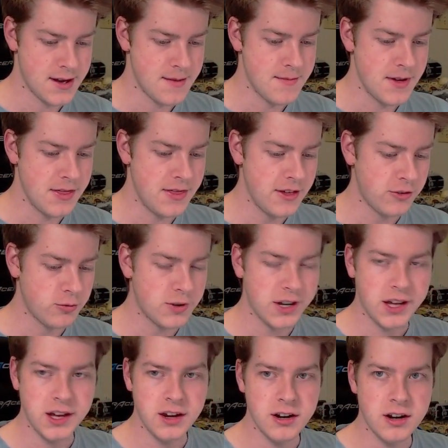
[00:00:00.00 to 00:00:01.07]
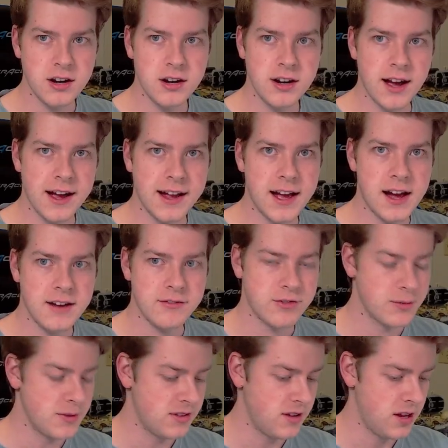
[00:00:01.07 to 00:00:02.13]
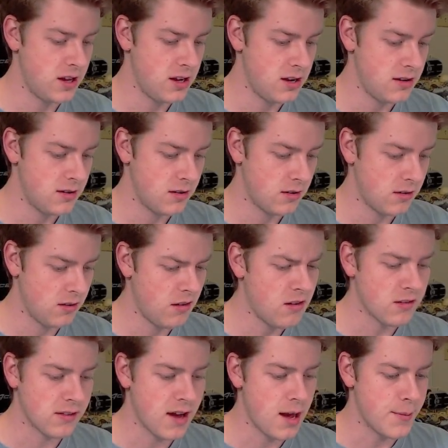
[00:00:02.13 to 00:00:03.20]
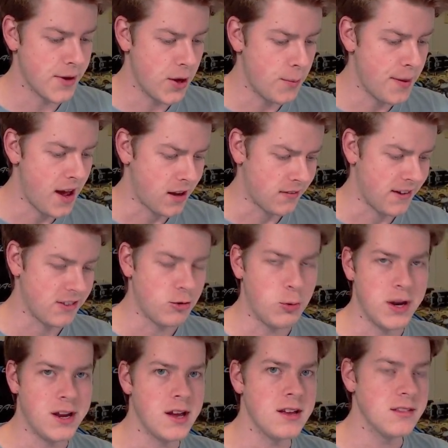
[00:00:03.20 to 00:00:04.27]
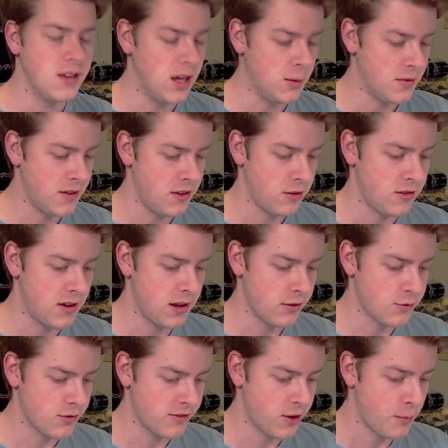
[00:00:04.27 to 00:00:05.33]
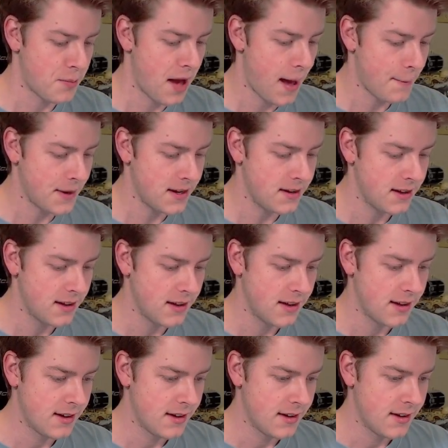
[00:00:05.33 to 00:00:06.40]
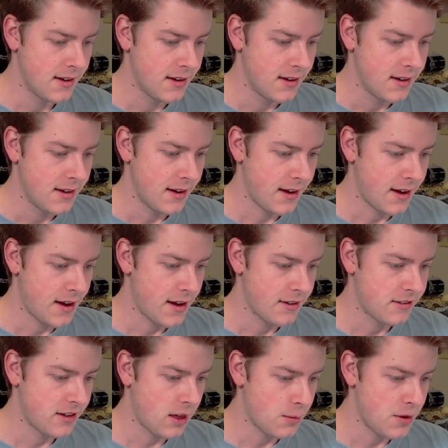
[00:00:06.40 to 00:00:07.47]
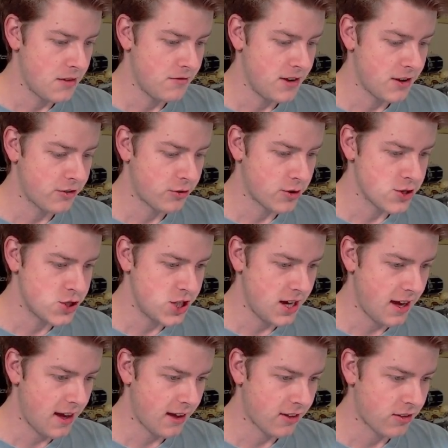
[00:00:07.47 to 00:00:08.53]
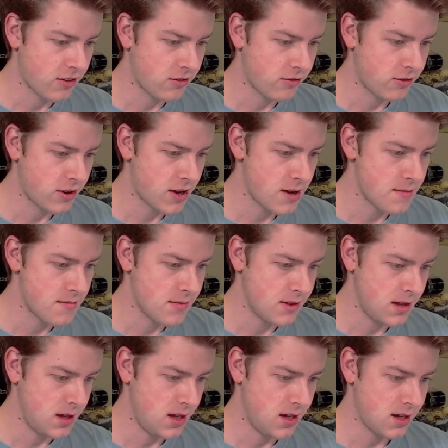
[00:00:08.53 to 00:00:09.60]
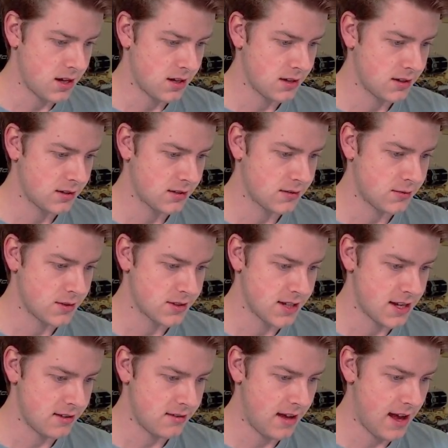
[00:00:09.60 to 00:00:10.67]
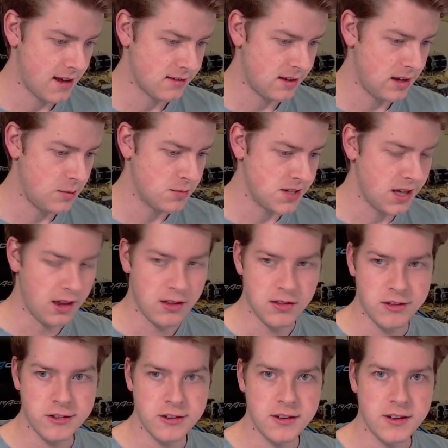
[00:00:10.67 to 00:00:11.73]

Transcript: This one here I got from a tin a long time ago, back in like 2019 when these tins were still popping. Celebi and Venusaur GX from the, what is that, Tag Team tins.